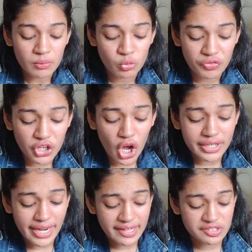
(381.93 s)
Moving
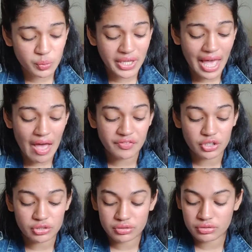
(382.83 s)
on, next we have
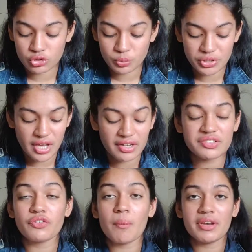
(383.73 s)
two
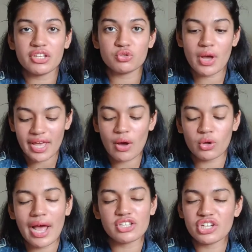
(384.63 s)
products from Miniso. I
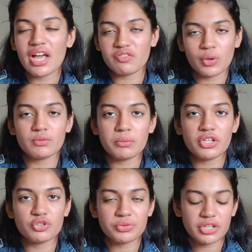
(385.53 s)
actually have one more
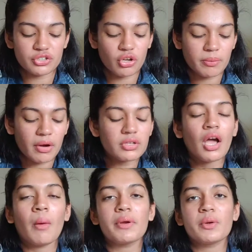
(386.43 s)
Miniso product to talk
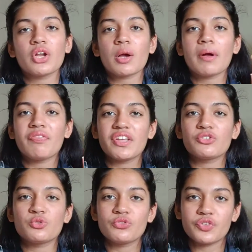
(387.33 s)
about, but we'll talk about
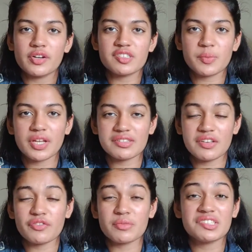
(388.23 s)
these two first because
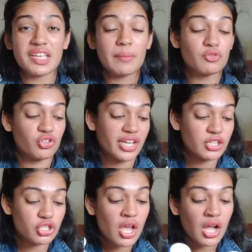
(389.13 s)
they're from the same
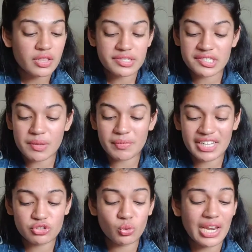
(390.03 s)
range. This is the
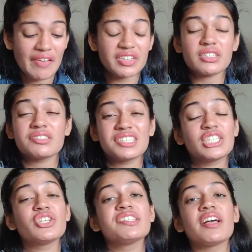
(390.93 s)
Miniso Lavender
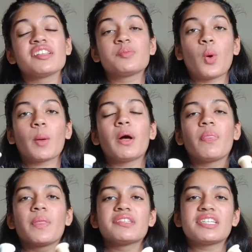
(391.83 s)
series. I spoke
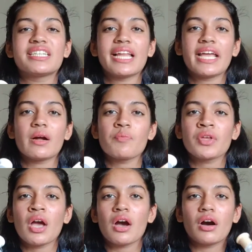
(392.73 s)
about this in like
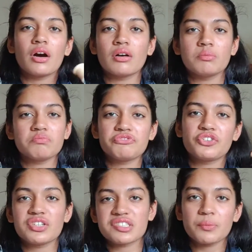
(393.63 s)

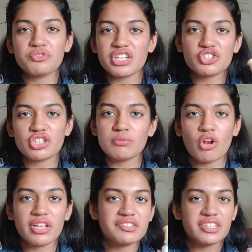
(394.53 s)
first impression
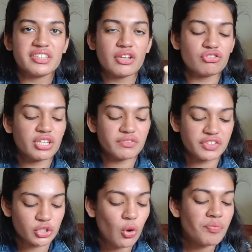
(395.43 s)
morning skincare routine
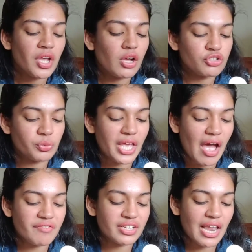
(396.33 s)
video. So we
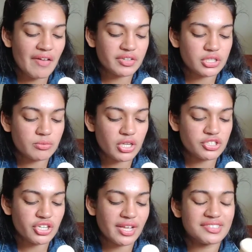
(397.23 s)
have the Lavender
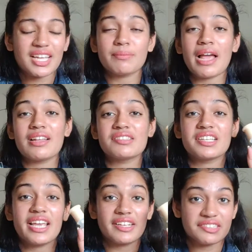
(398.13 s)
Moisturizing and
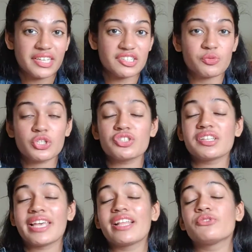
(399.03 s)
Balancing Essence, which
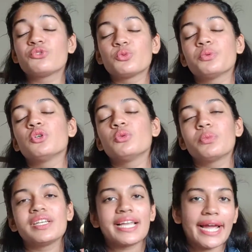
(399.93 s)
is again super
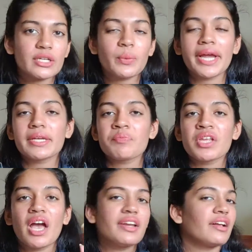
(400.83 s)
duper lightweight,
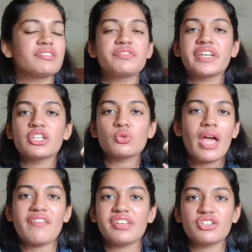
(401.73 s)
doesn't feel too
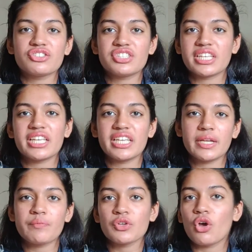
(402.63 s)
heavy or
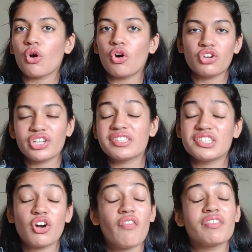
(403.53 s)
sticky or
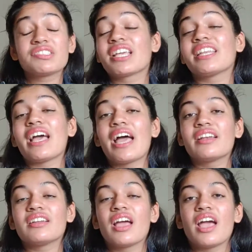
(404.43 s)
greasy on the skin,
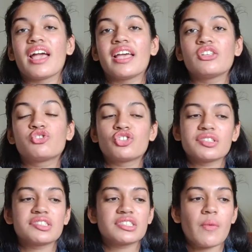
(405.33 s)
and it's
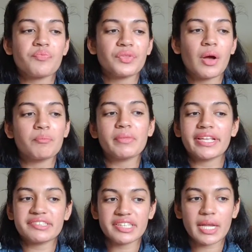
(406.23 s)
just
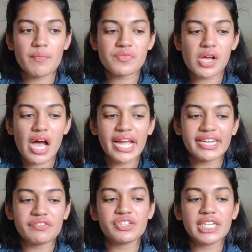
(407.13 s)
amazing.
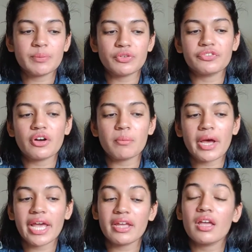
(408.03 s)
I definitely prefer
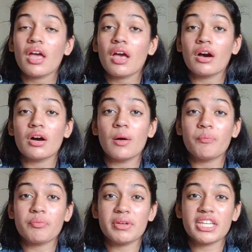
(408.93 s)
my
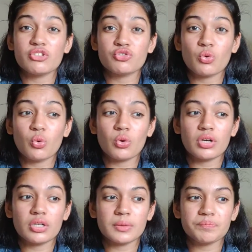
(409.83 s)

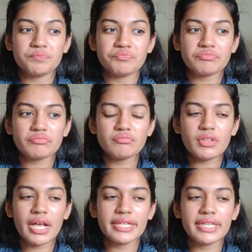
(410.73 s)
Miniso,
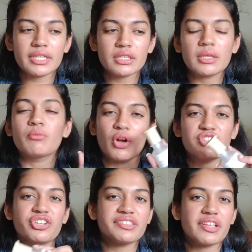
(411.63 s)
I think the
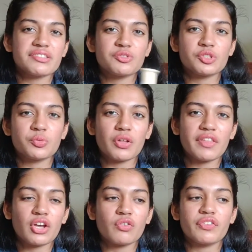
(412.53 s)
Moisture Essences was
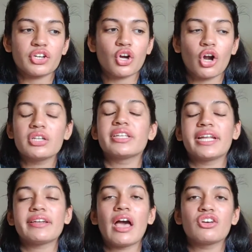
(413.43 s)
what they were called,
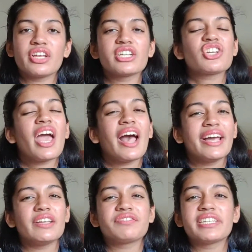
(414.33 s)
the entire range.
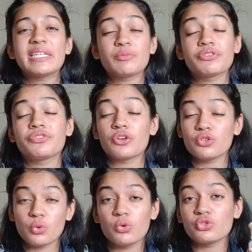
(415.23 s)
I definitely
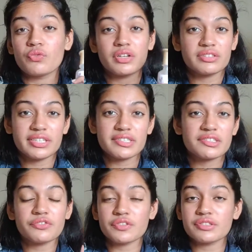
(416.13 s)
prefer those over
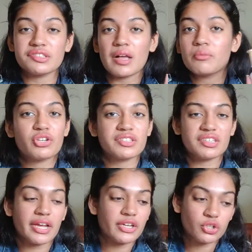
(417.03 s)
these for some
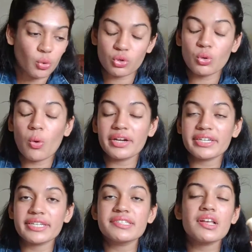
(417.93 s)
reason, I don't know what
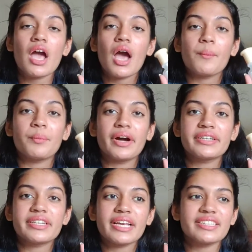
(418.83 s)
it is,
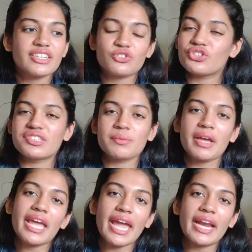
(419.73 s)
but I think it's just in
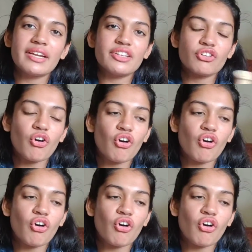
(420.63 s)
my head. They're